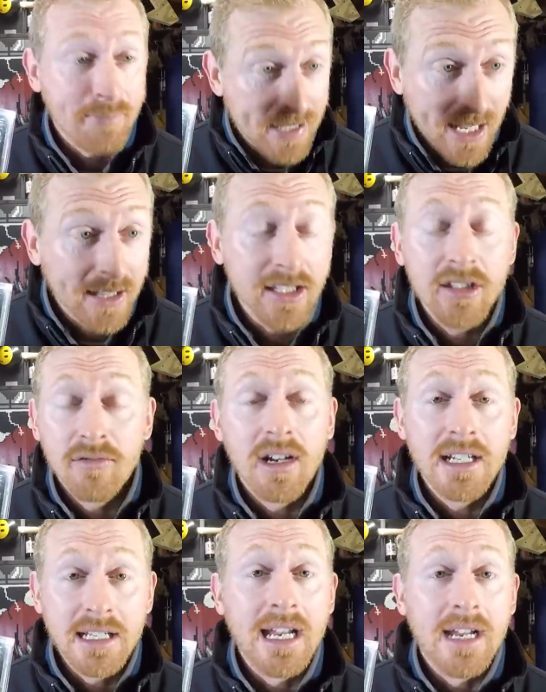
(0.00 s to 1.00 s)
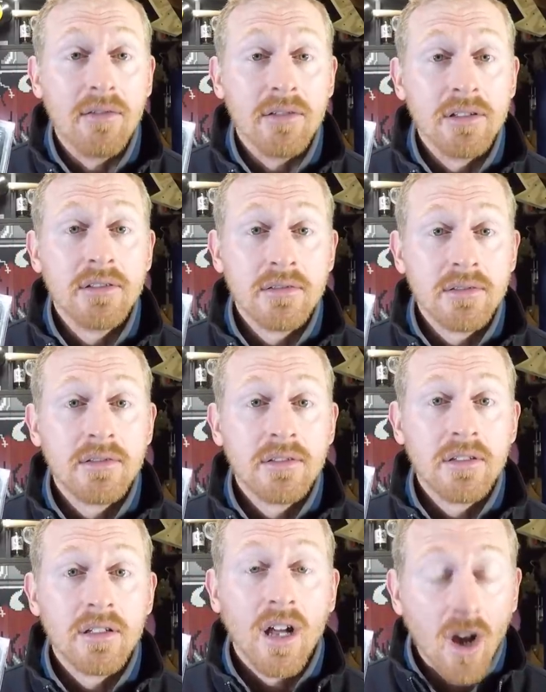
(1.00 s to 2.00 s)
I'm telling you right now.
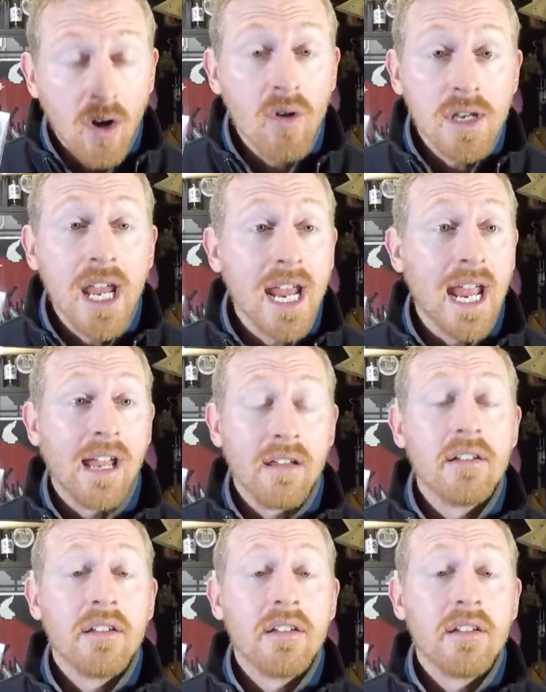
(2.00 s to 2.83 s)
Oh, yeah.